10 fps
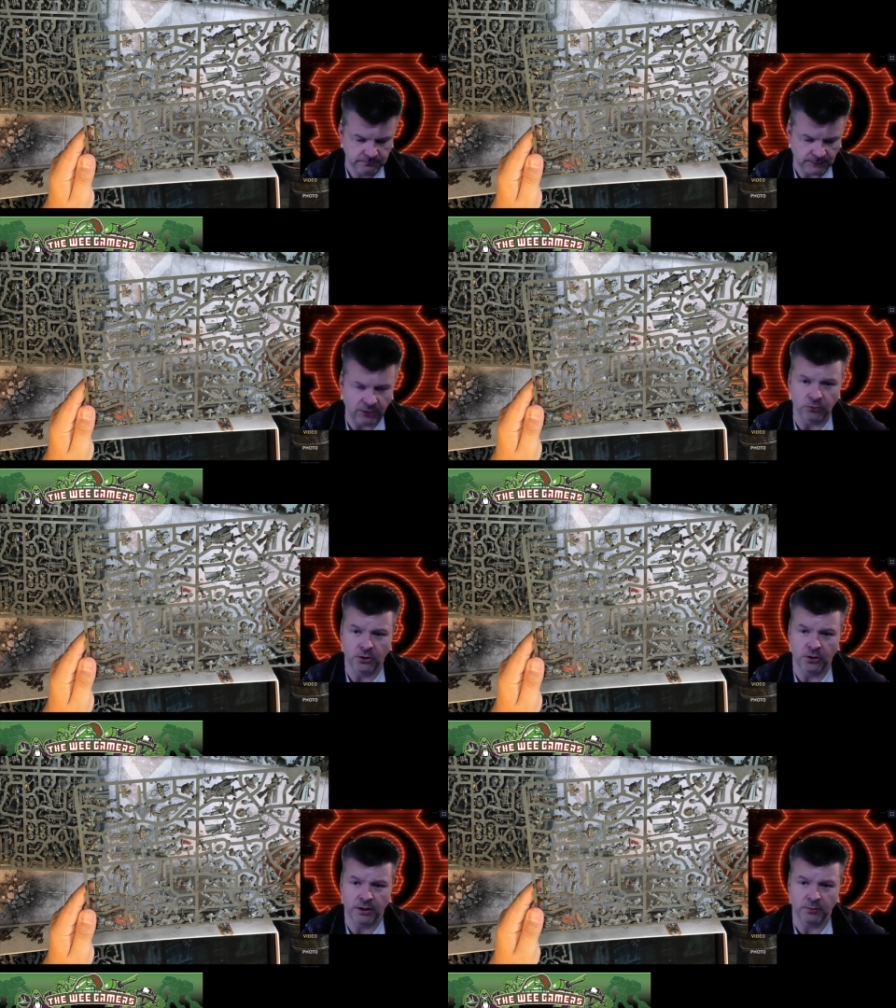I don't know
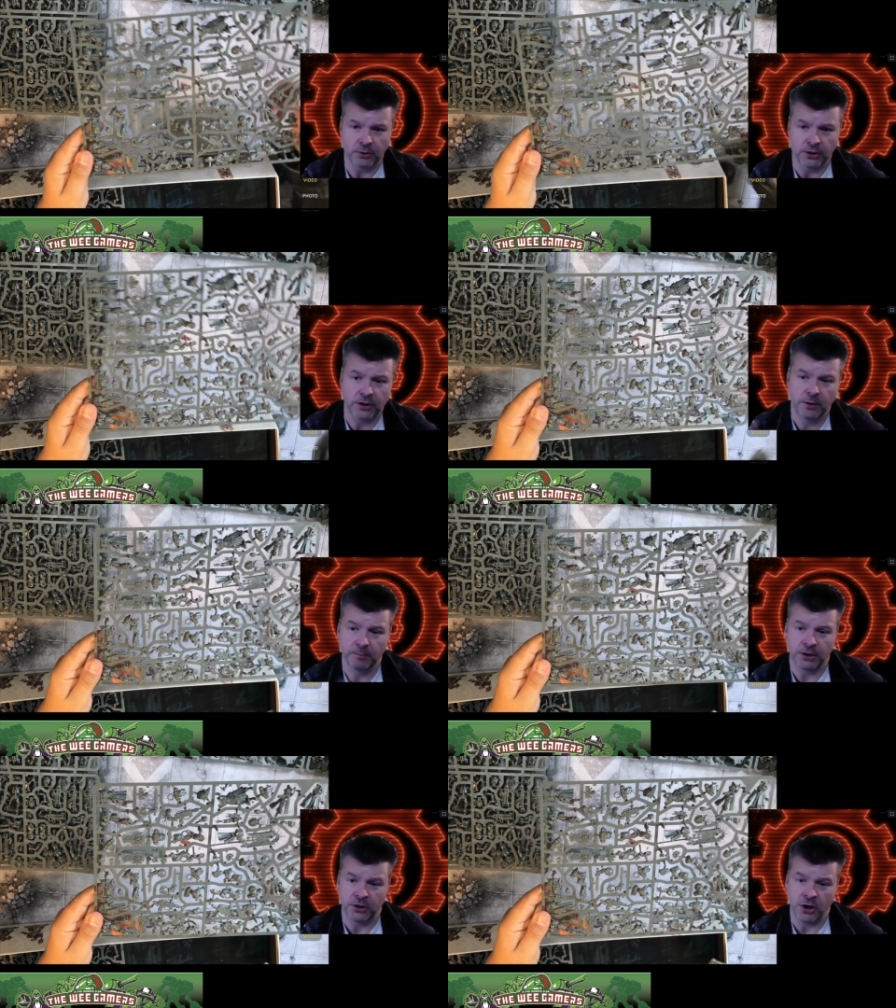how that would look,
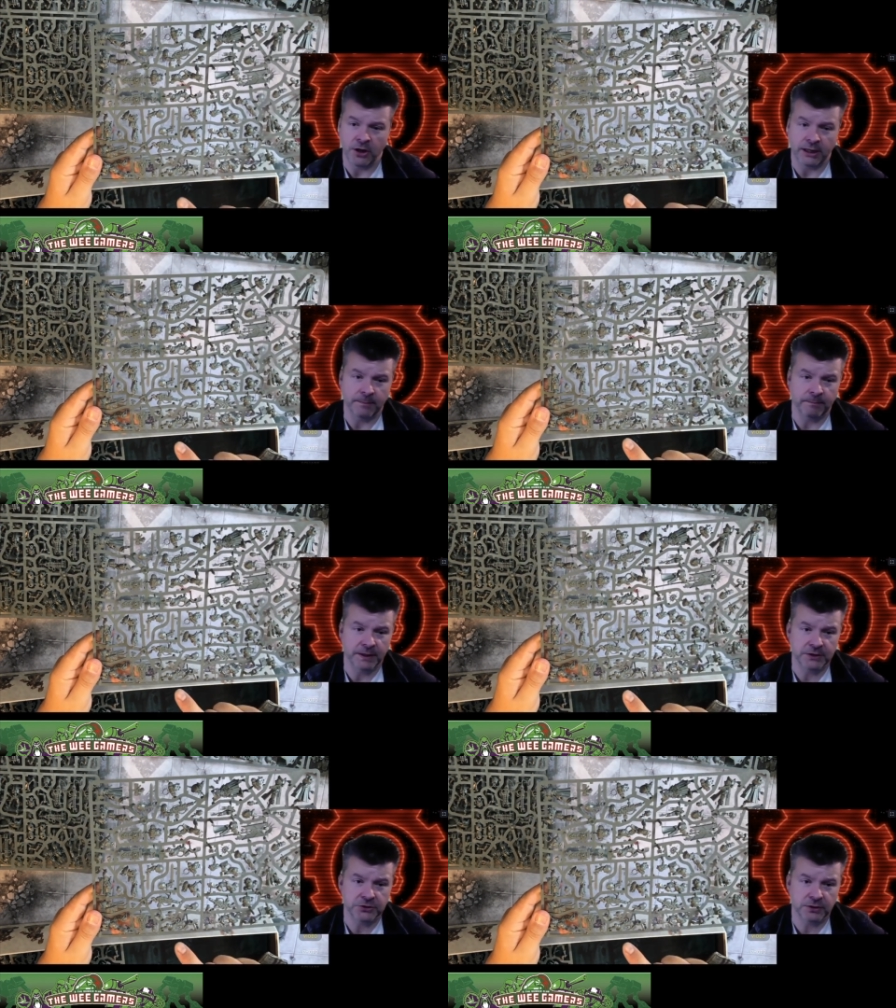but now I can
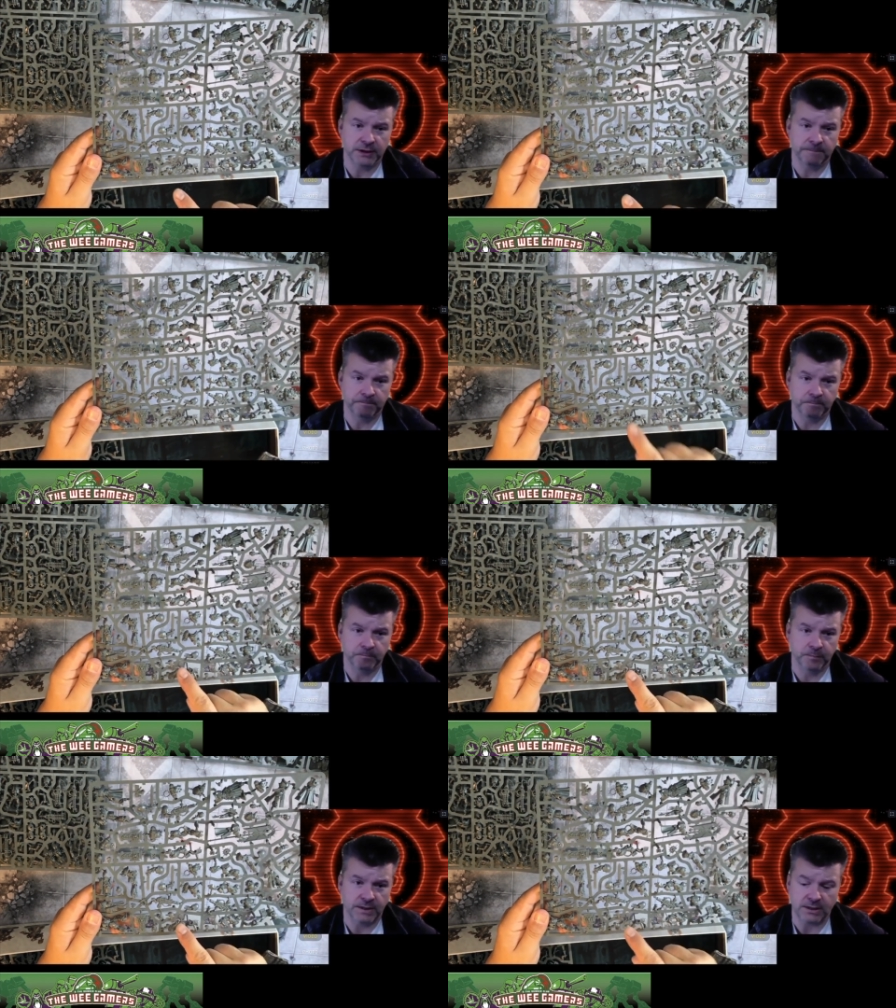picture it.
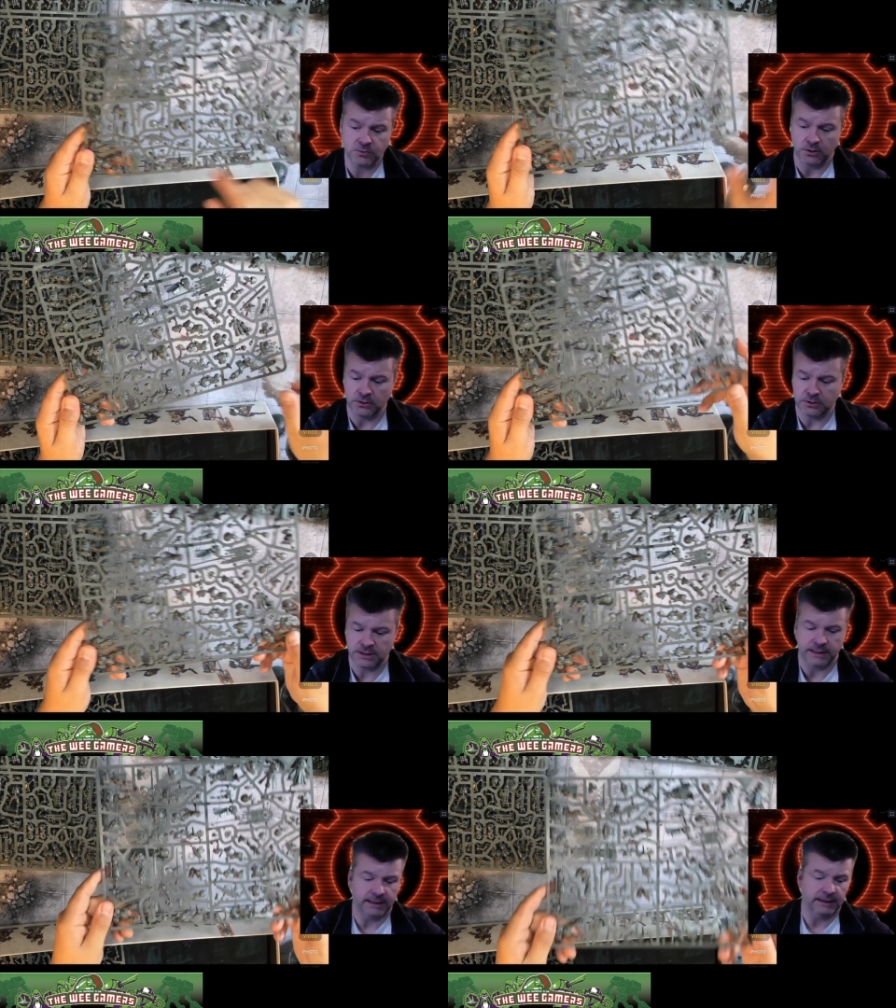That's what it looks
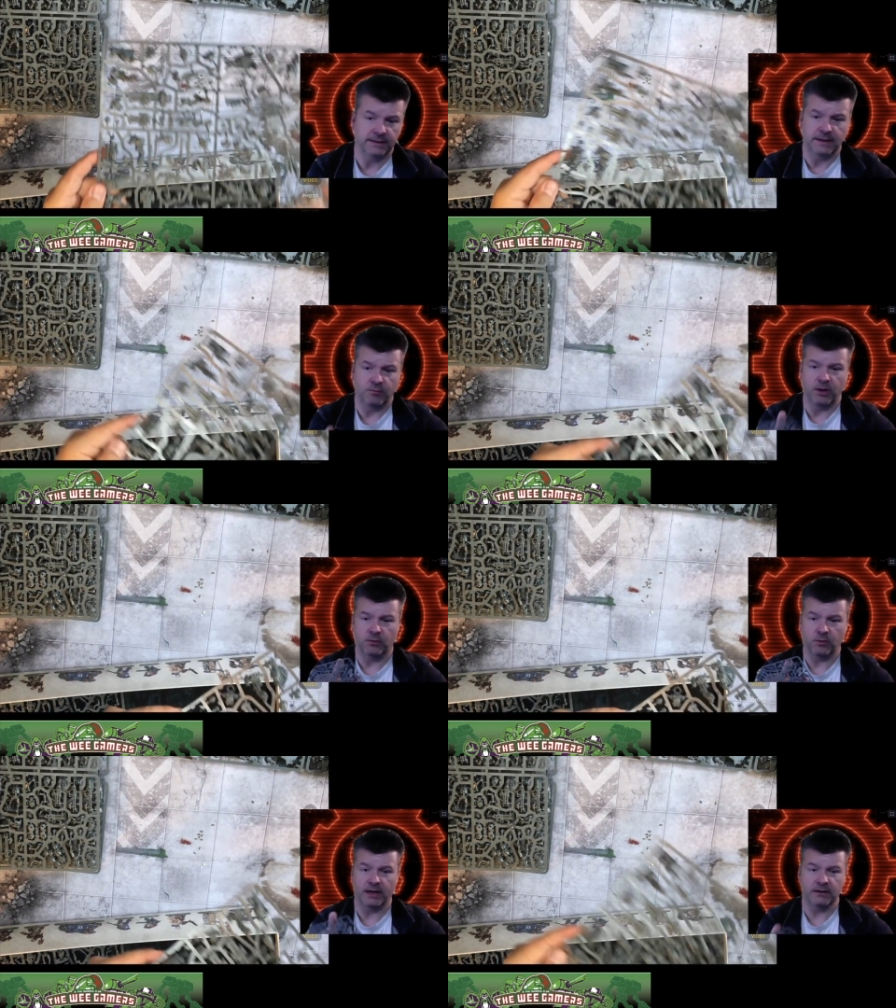like. They would
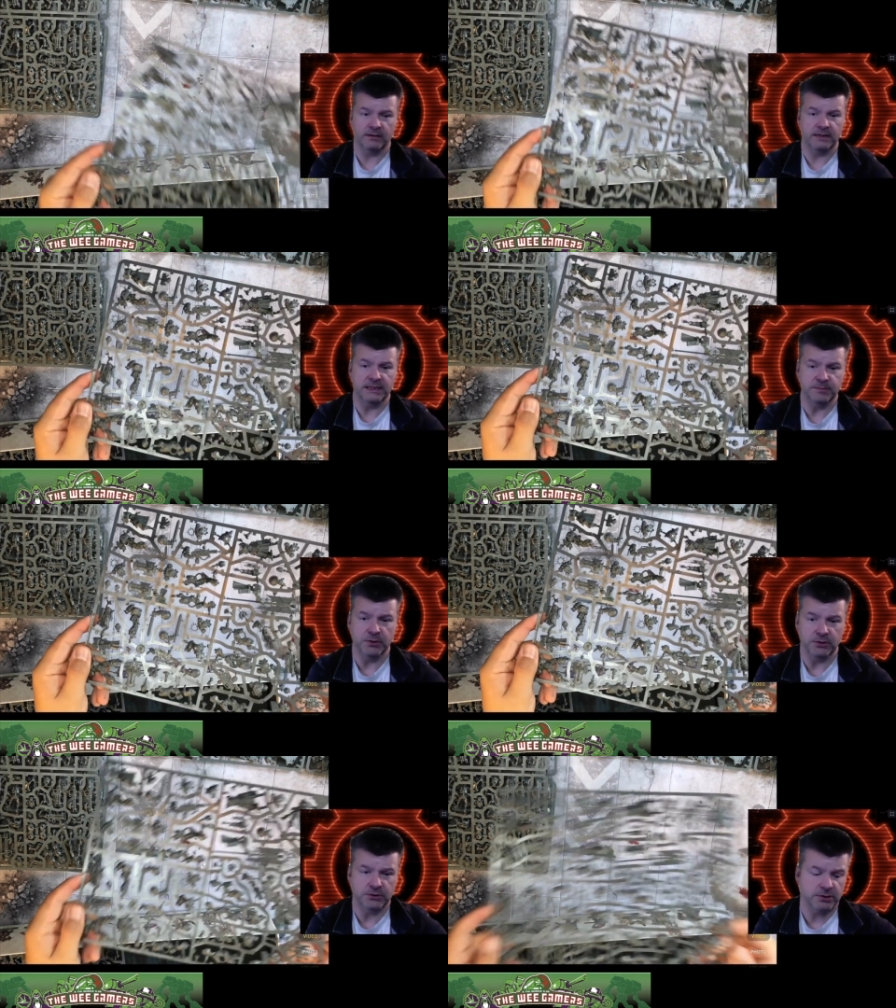wear these
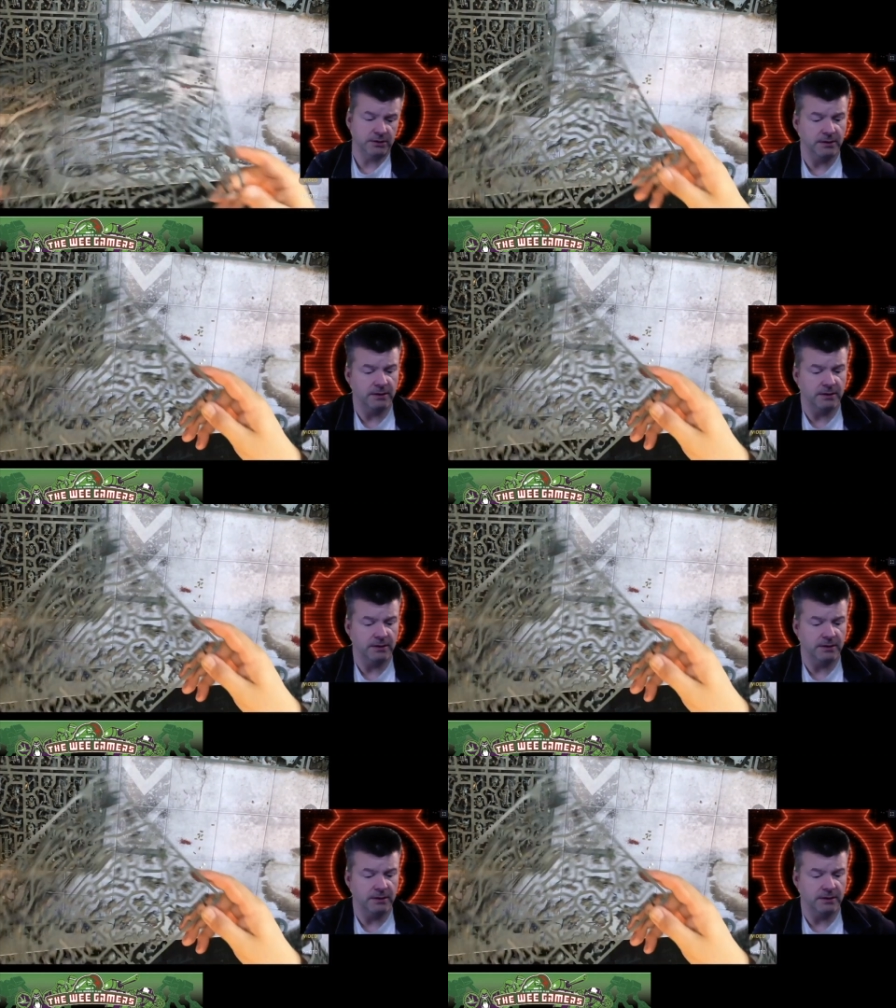boots.